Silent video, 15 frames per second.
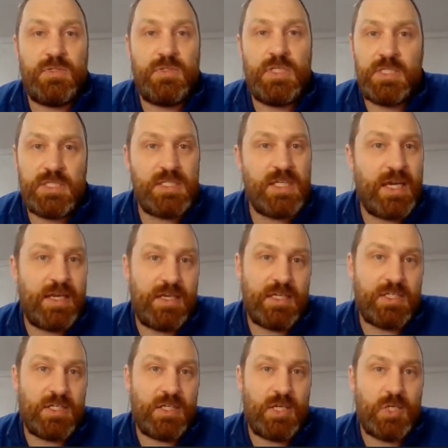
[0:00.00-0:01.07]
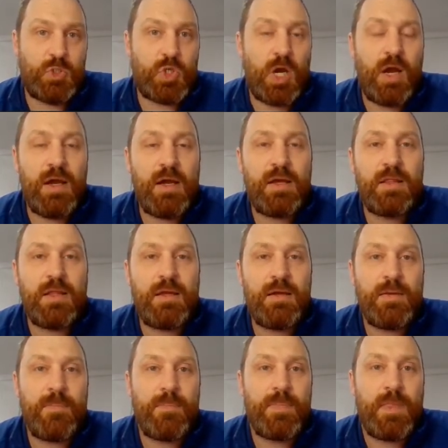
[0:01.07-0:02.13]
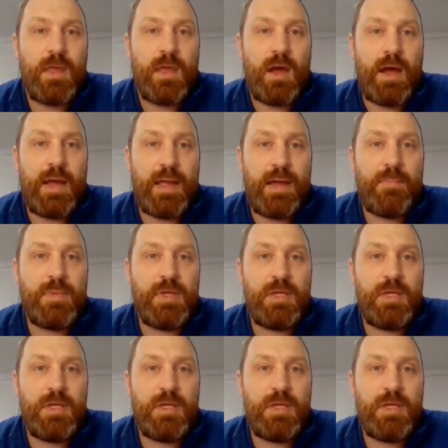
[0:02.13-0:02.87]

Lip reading: this is not necessarily a draw along. I am